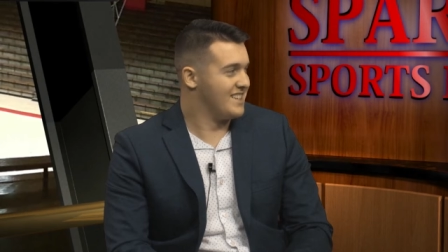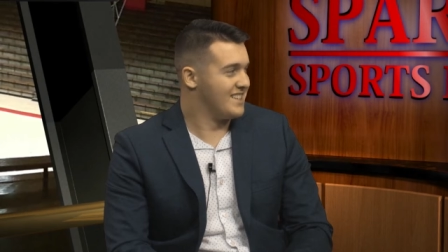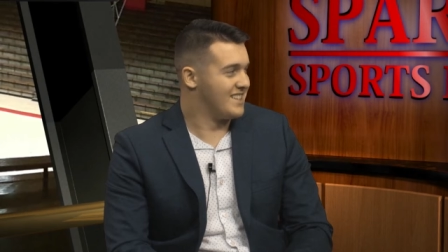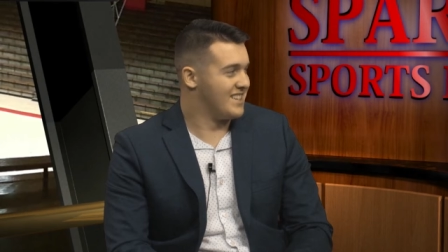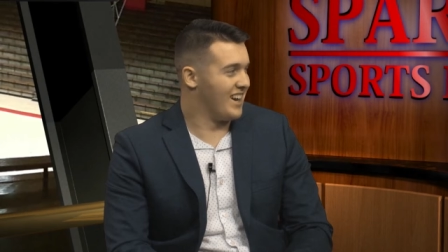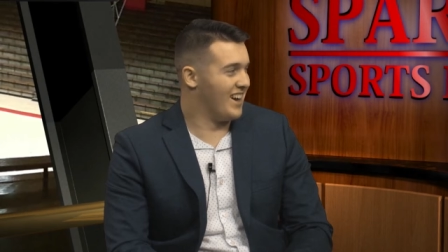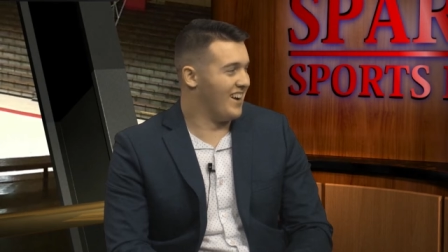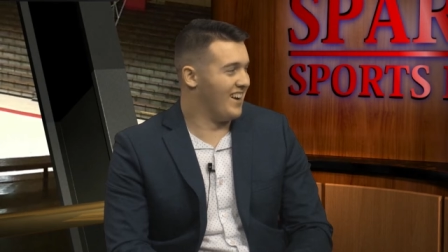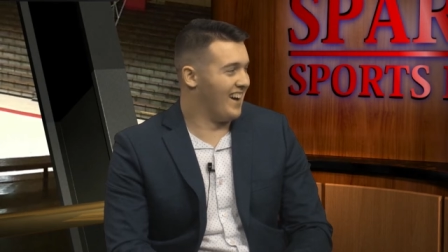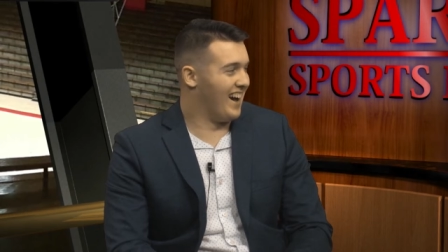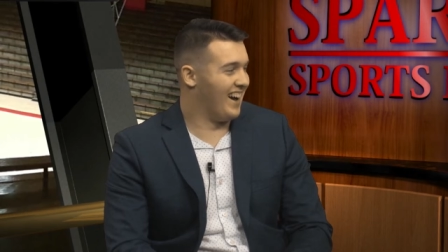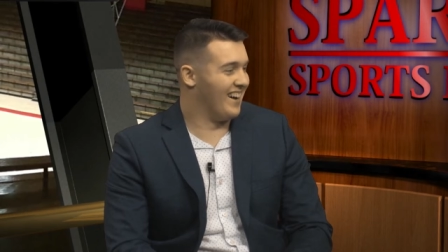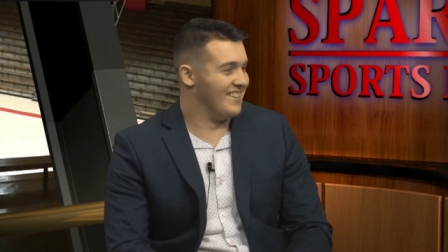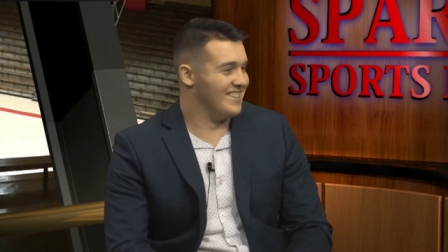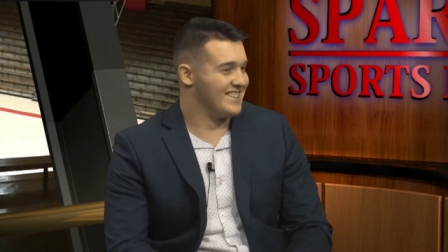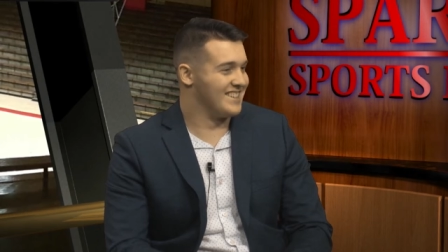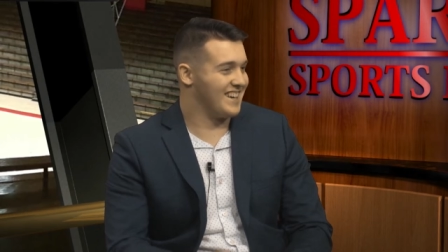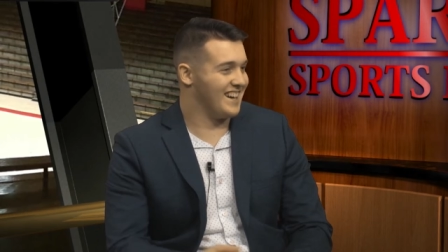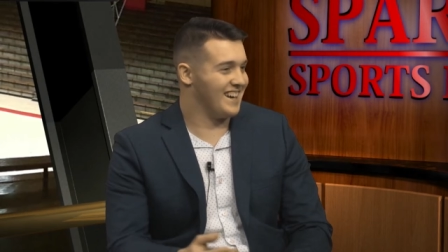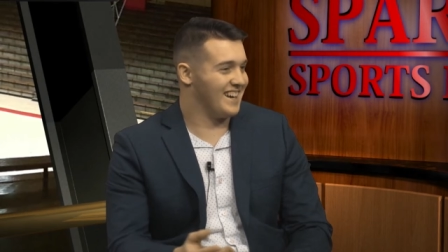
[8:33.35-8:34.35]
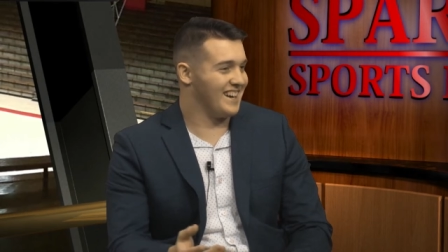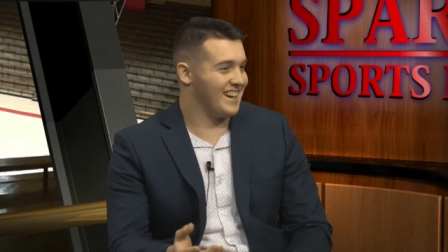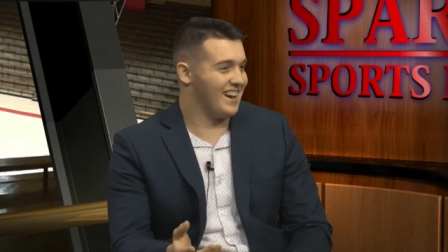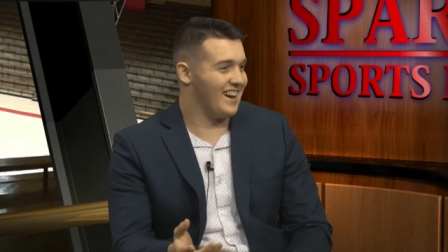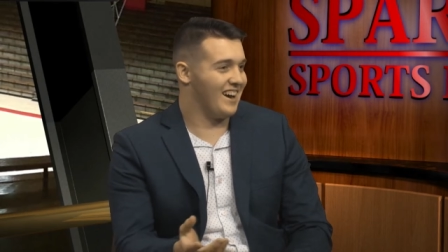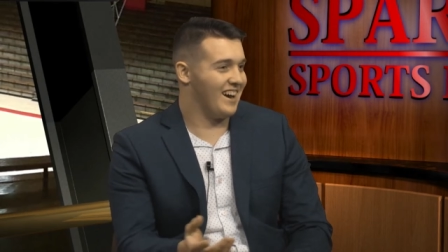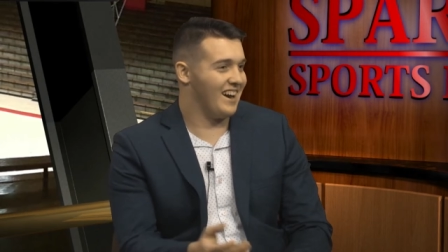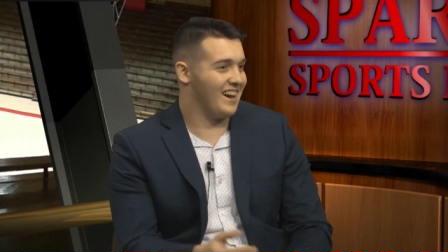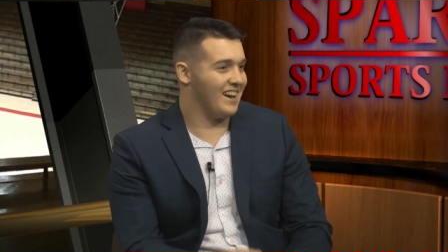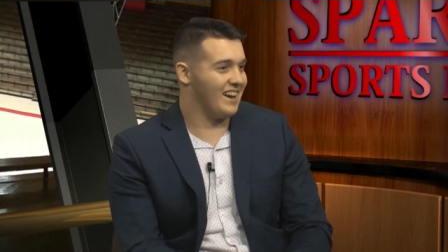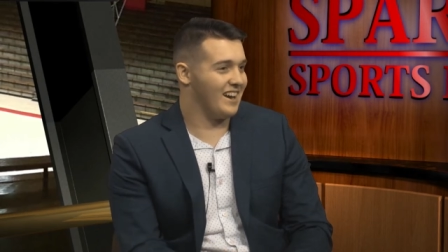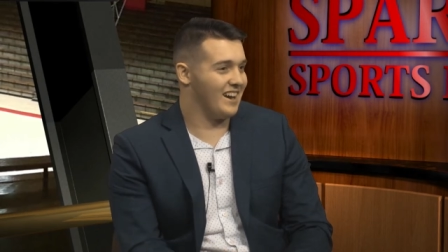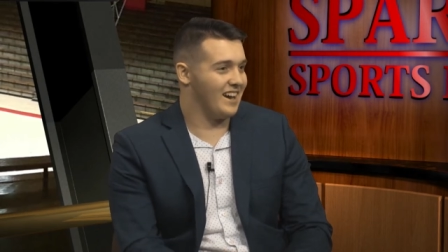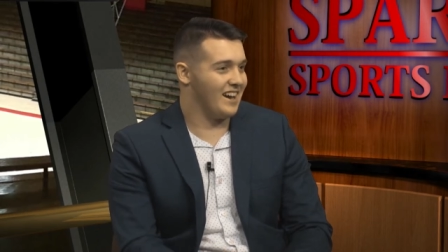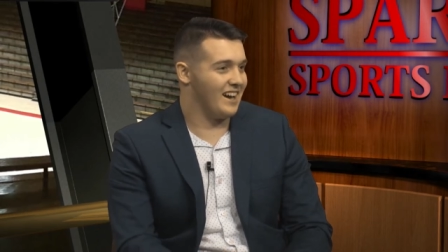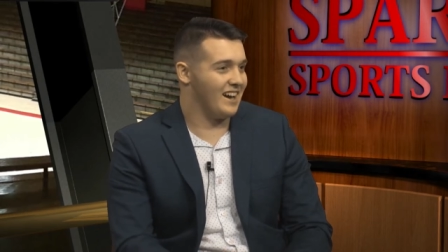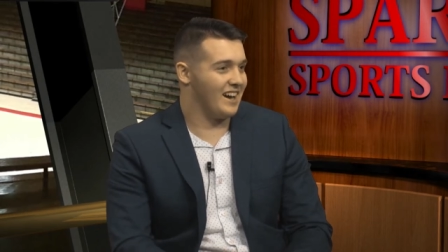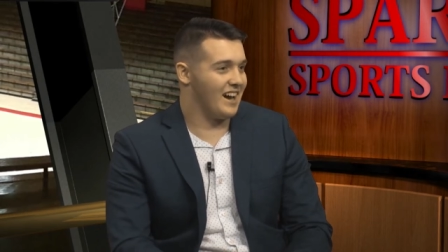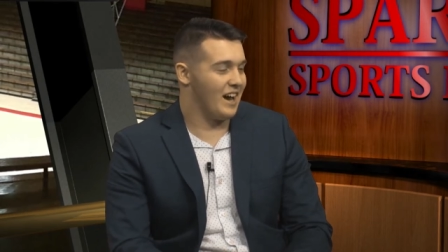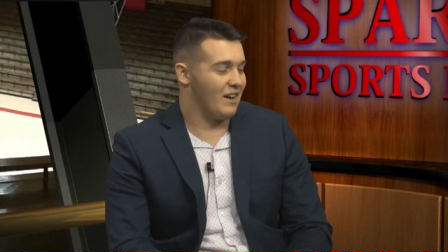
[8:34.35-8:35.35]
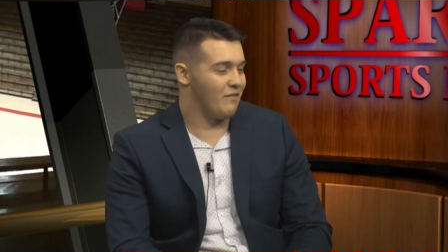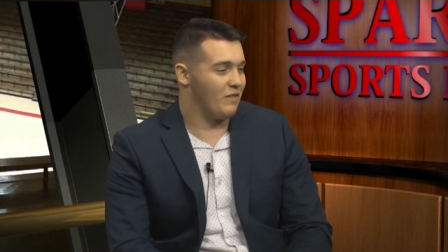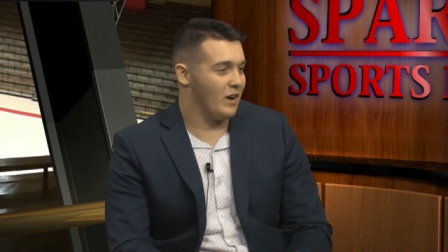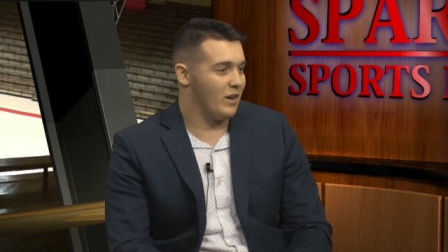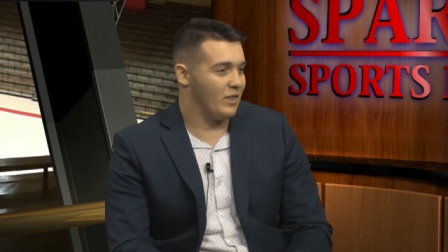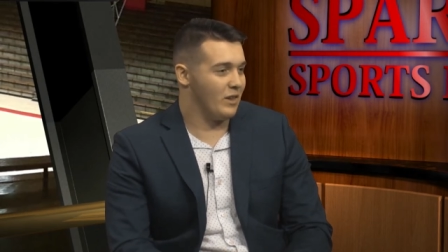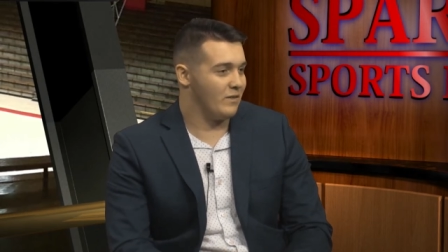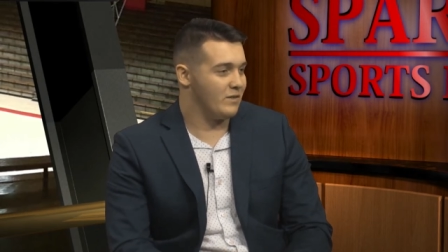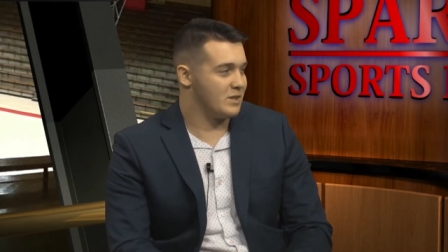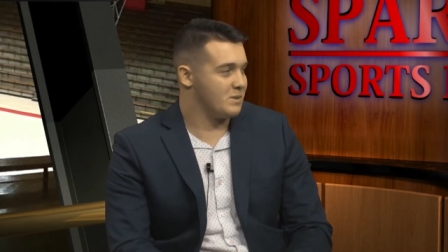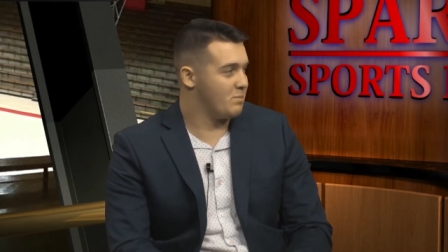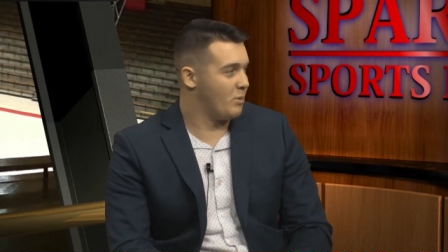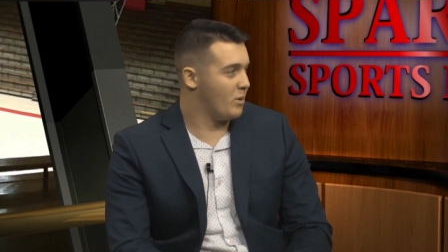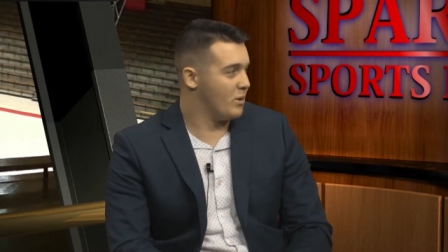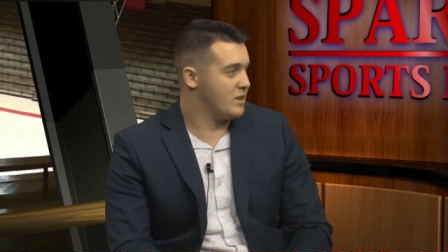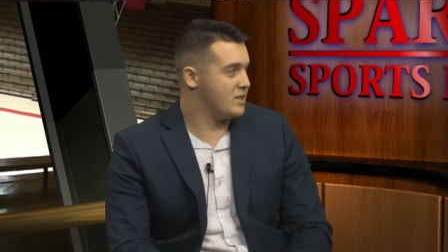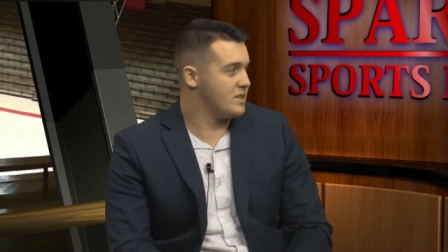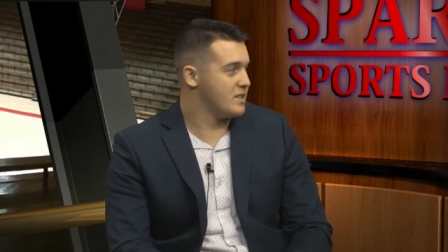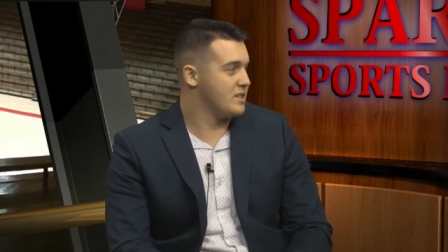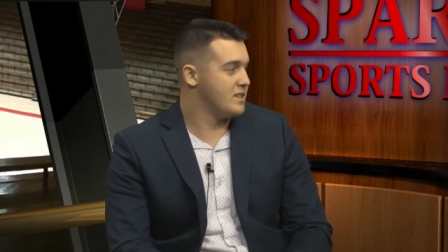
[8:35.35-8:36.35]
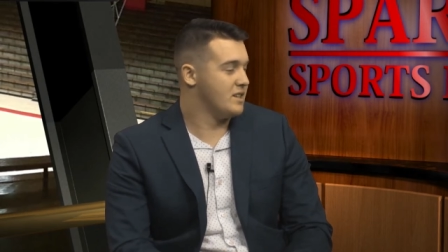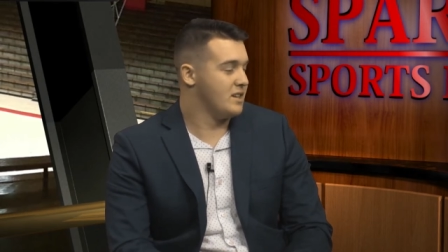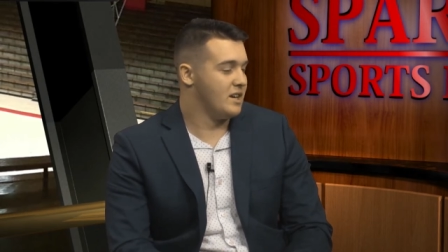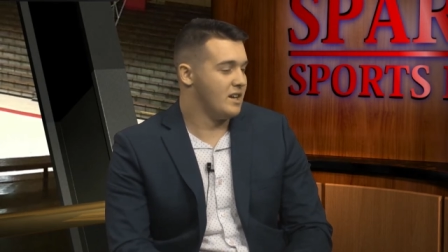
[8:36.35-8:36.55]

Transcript: So I was like, all right, uh, I fell in love with sports.